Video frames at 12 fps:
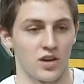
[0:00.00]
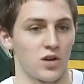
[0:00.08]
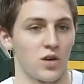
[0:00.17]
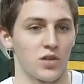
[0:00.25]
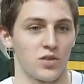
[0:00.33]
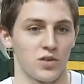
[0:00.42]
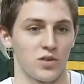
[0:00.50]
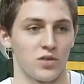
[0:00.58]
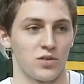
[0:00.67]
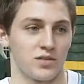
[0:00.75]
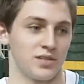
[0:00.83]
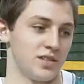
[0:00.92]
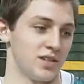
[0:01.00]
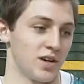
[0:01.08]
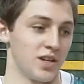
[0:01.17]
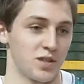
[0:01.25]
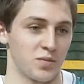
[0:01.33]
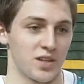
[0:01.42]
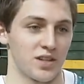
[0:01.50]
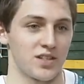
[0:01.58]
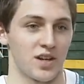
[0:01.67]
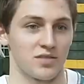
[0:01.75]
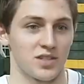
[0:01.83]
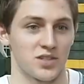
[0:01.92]
going through. He's been in a
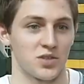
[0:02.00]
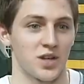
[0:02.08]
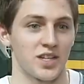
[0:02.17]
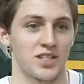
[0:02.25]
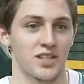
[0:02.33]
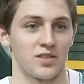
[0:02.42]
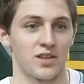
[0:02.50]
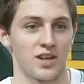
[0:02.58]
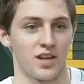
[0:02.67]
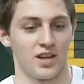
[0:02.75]
tough situation,